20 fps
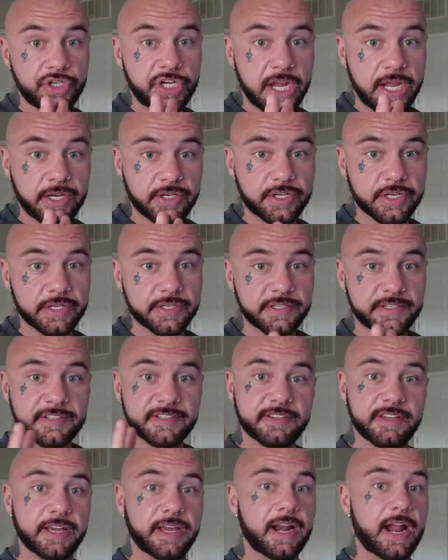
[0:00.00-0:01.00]

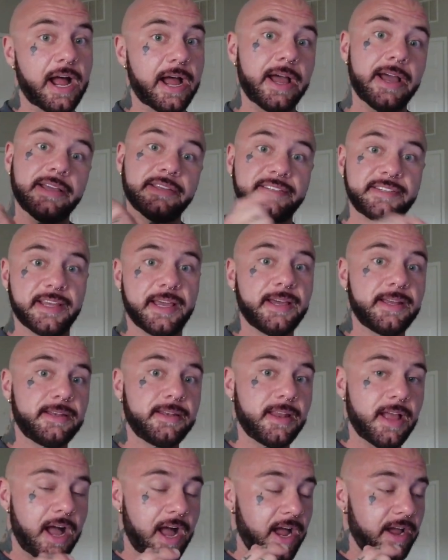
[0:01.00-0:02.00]
changes that I
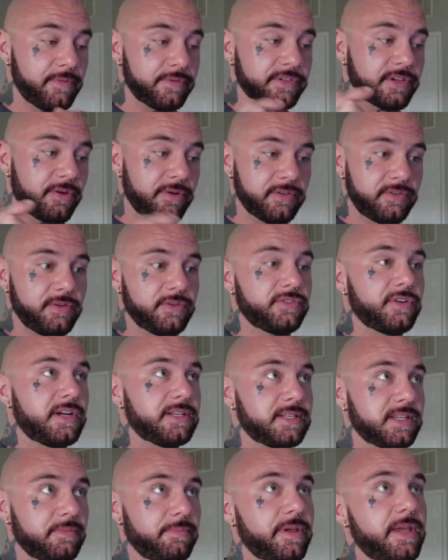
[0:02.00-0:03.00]
said I was going to
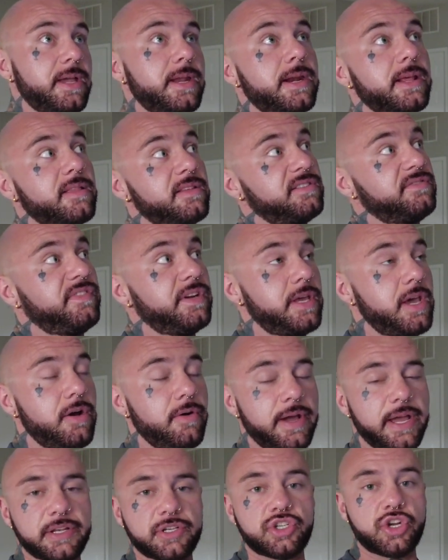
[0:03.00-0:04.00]
address in the beginning of this
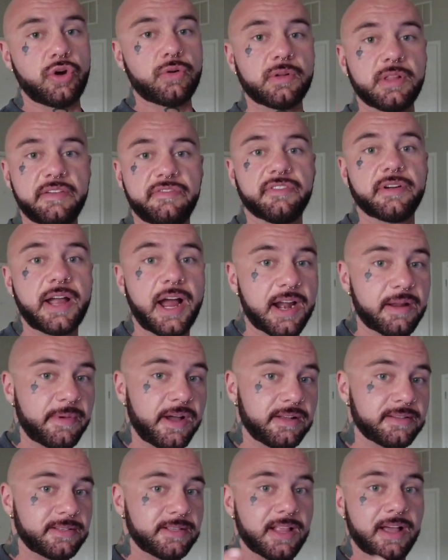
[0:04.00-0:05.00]
video and totally forgot
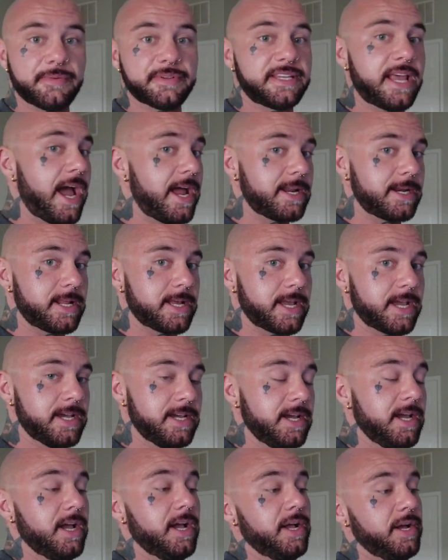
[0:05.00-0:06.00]
about until I was editing
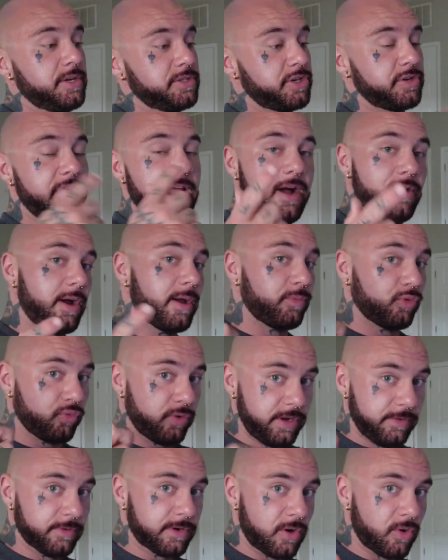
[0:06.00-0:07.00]
it. So now I'm
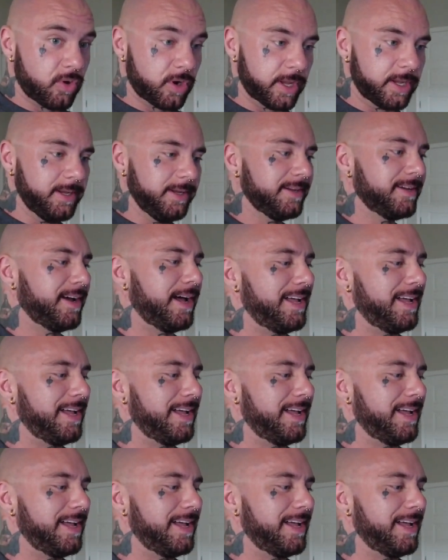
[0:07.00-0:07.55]
re-recording.